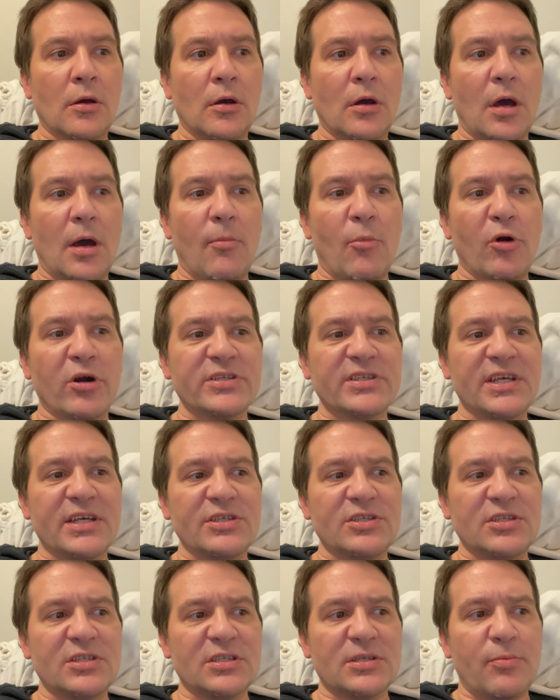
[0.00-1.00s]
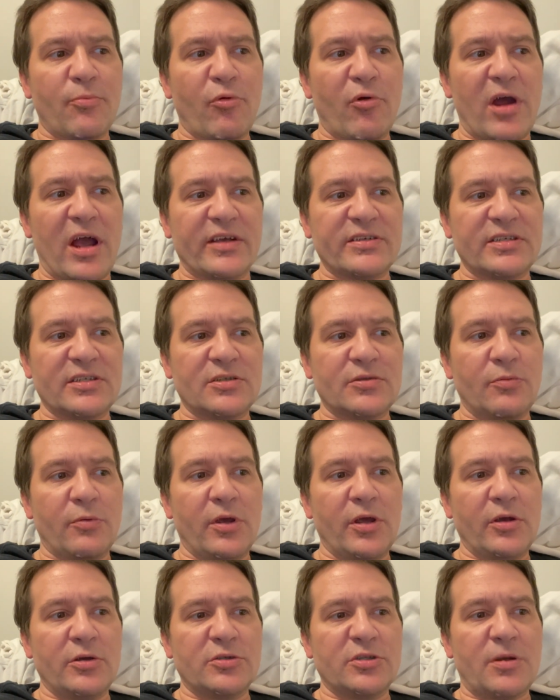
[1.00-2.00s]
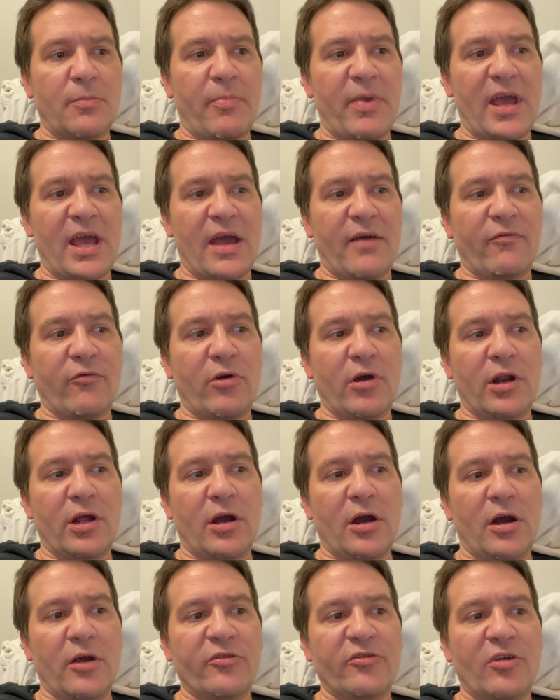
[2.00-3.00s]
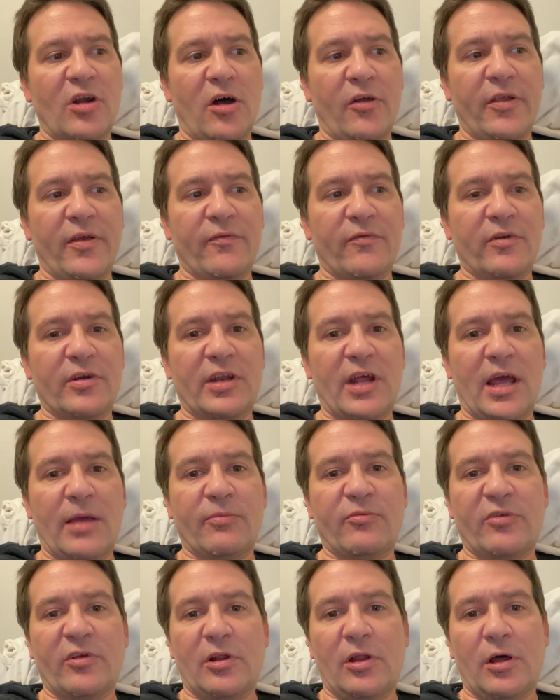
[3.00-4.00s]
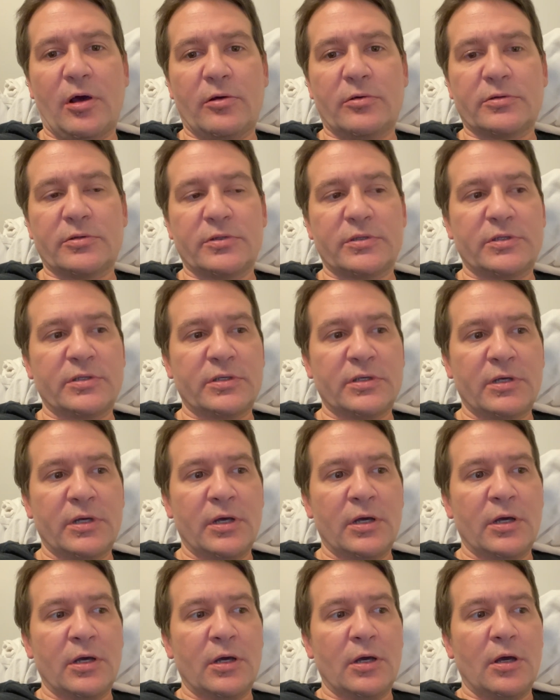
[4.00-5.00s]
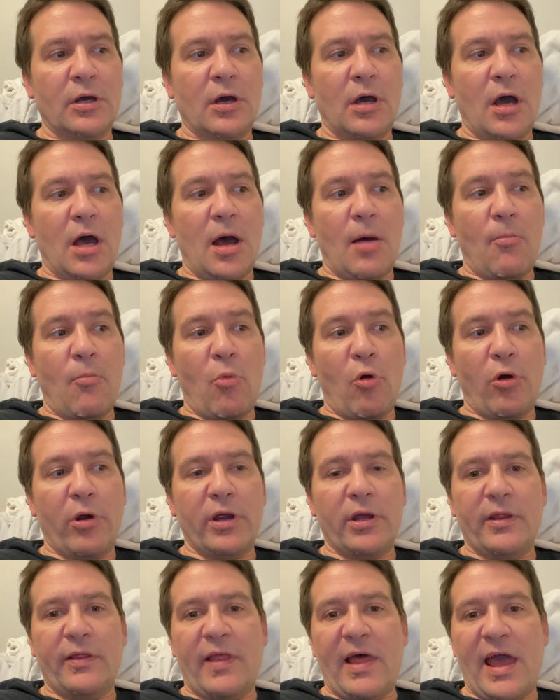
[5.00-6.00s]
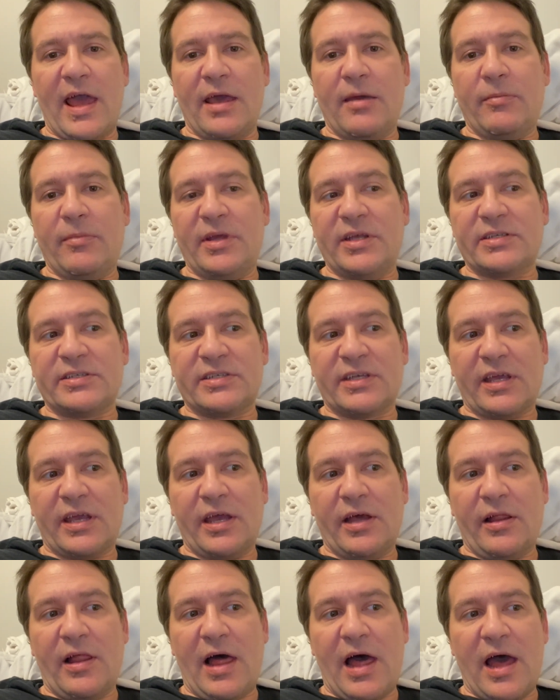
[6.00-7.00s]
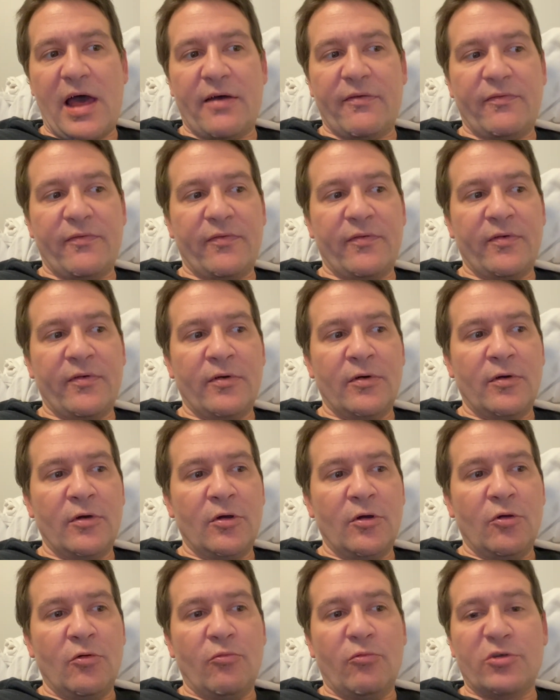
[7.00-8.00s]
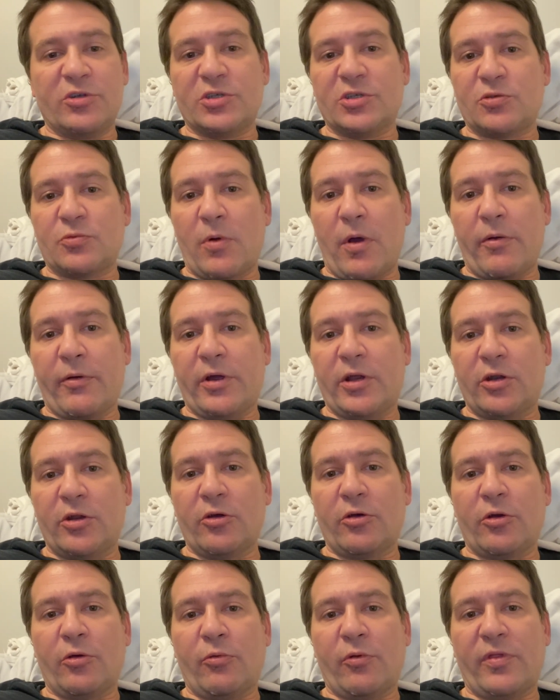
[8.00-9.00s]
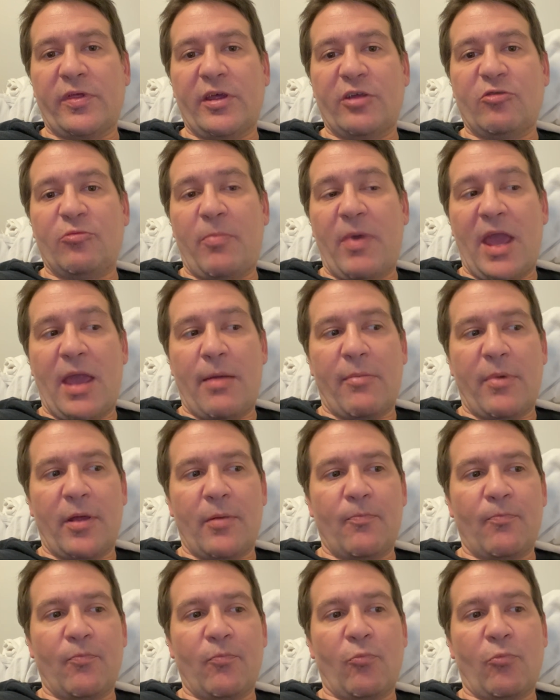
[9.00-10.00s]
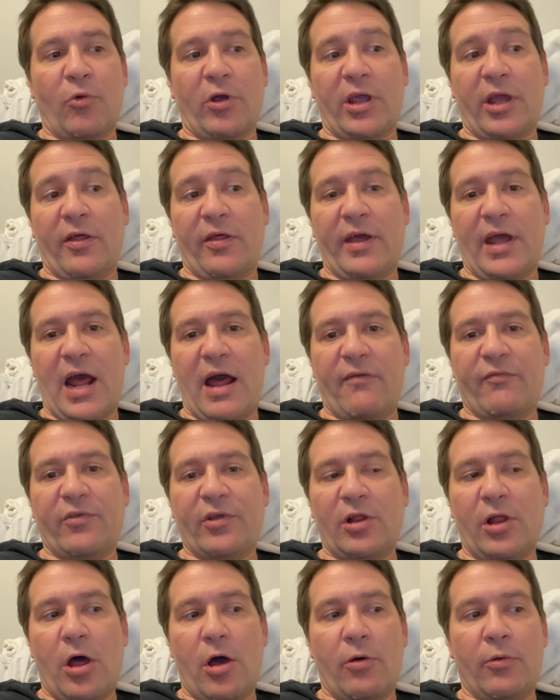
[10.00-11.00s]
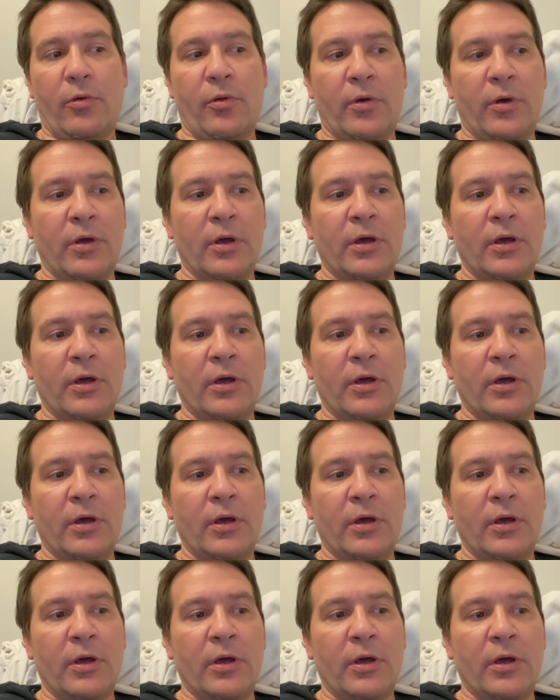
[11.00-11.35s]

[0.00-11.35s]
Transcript: Amortization is a process we use to pay off credit cards and all different types of loans. Amort in Latin means to kill off, which is what we're doing with each payment. We're killing off the loan.